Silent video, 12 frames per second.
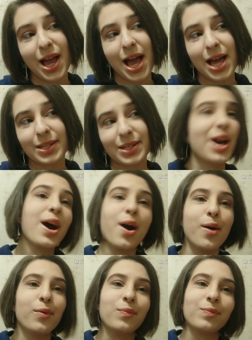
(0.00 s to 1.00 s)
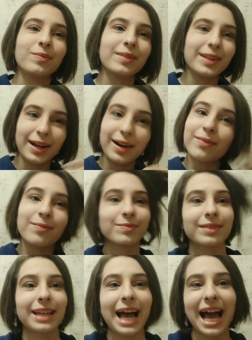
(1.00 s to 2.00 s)
So,
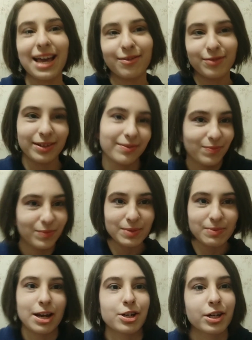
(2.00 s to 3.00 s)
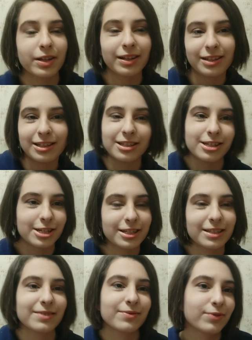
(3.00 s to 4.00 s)
I feel special
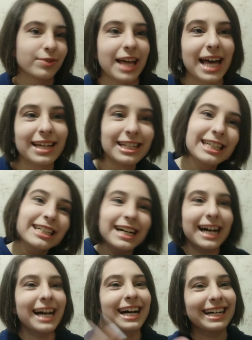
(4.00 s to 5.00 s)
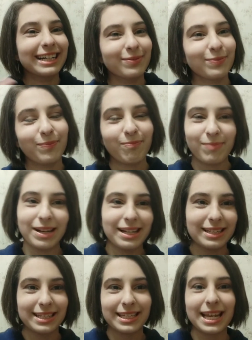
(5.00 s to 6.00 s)
for that.
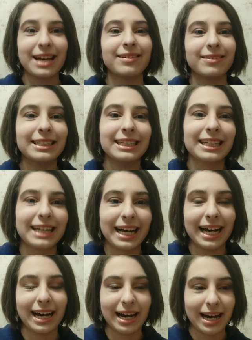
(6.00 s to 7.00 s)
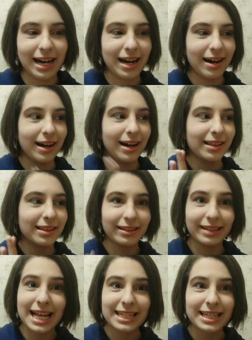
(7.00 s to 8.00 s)
But so, the
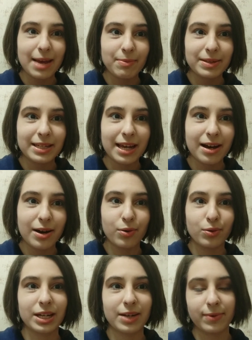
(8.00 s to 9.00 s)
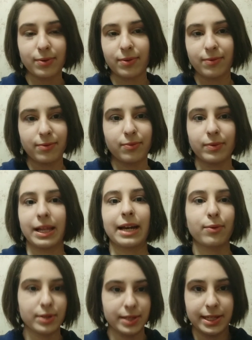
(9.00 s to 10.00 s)
last episode, even if
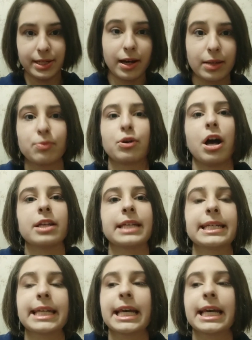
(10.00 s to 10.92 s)
we saw the process,